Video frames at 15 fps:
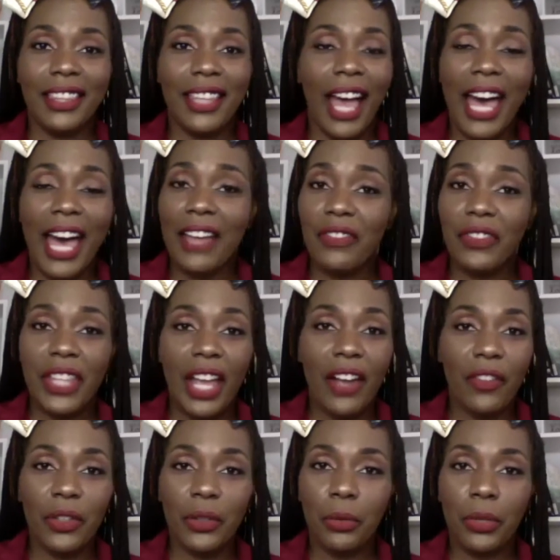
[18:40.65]
I
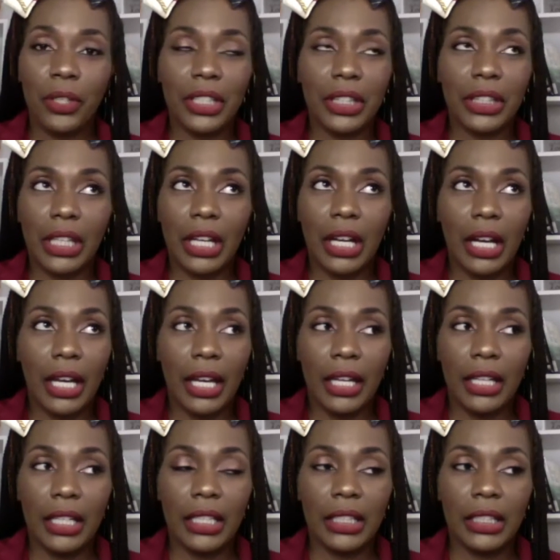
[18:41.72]
never would have thought.
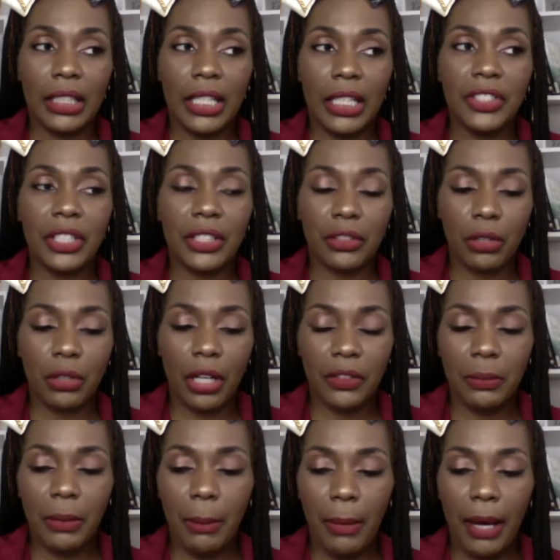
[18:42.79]
It just crossed
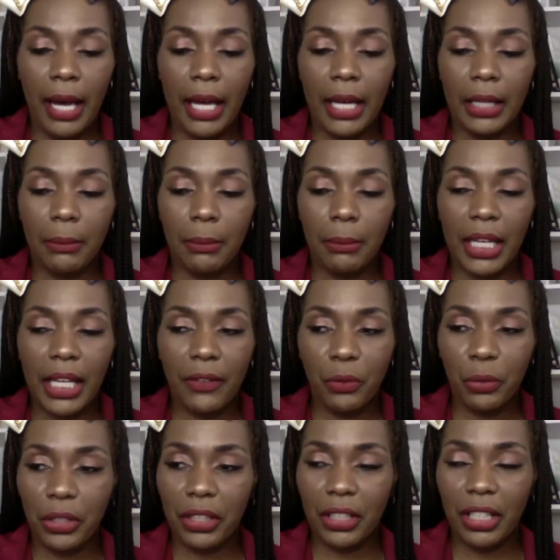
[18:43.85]
my mind, but I never would
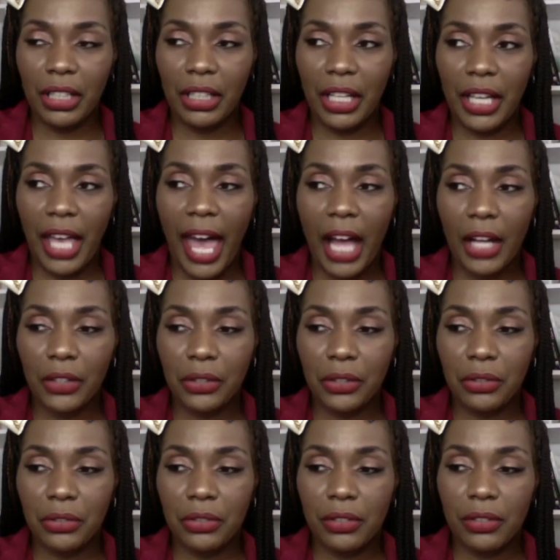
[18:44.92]
have thought like
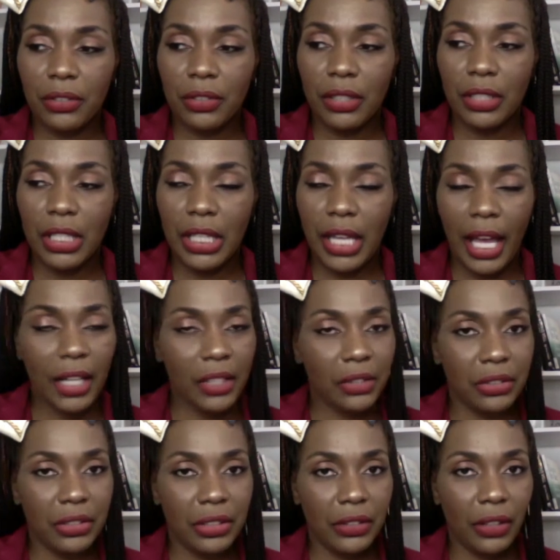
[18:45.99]
actors and
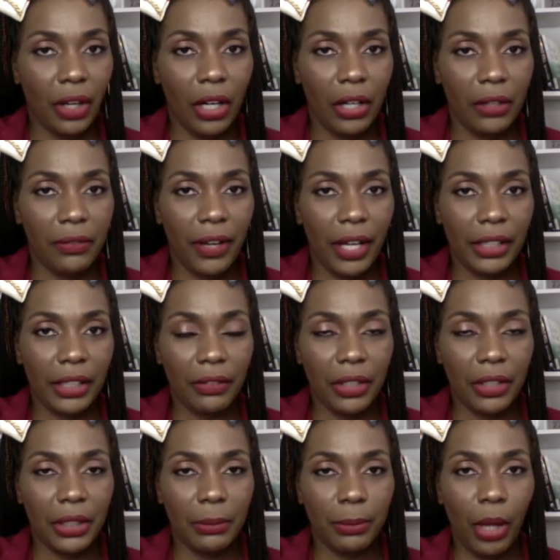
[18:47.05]
actresses are filing for
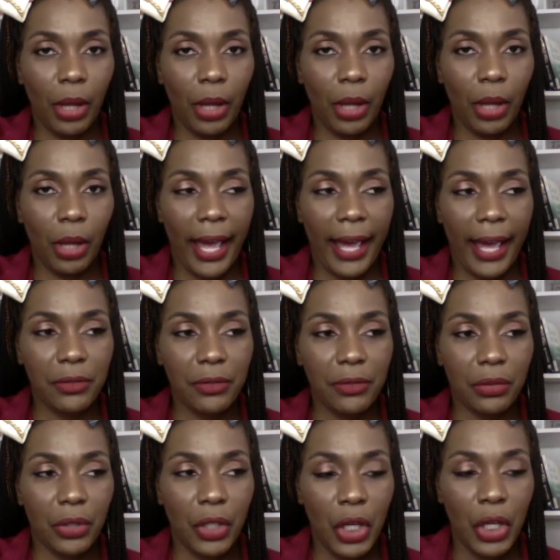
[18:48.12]
unemployment. Will have
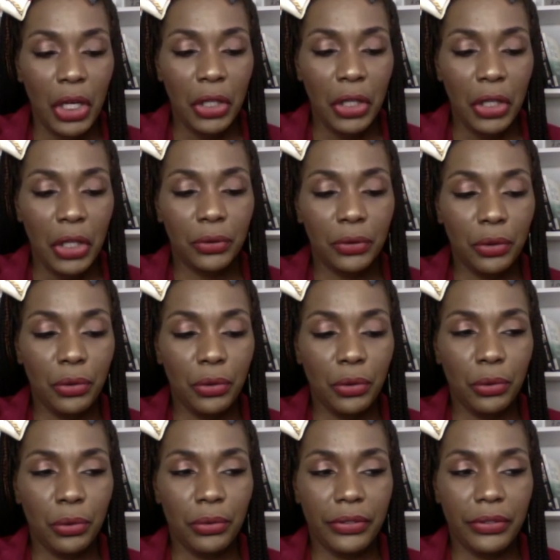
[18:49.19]
to. Do
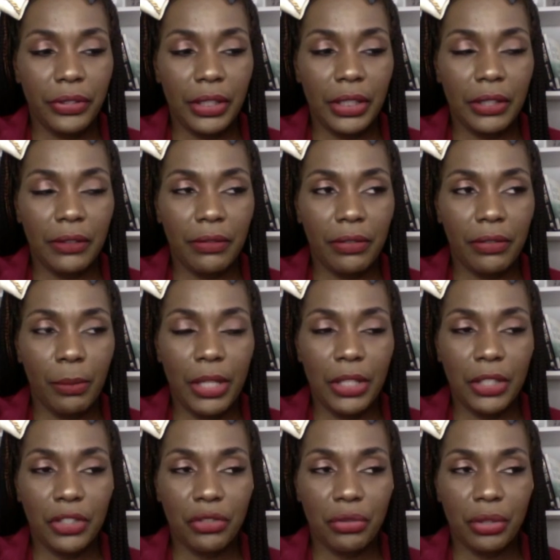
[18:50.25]
you see the film
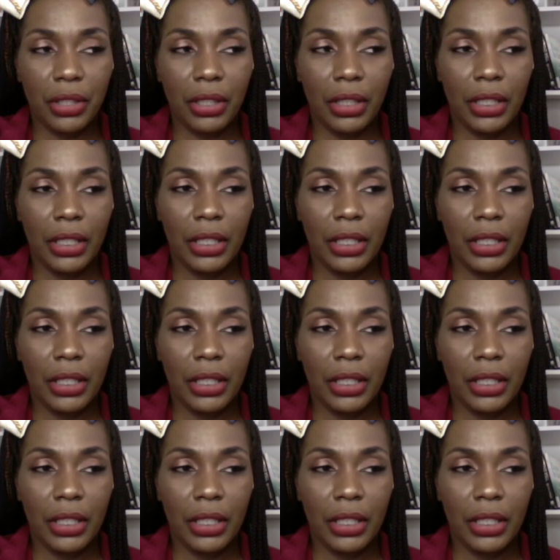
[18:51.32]
industry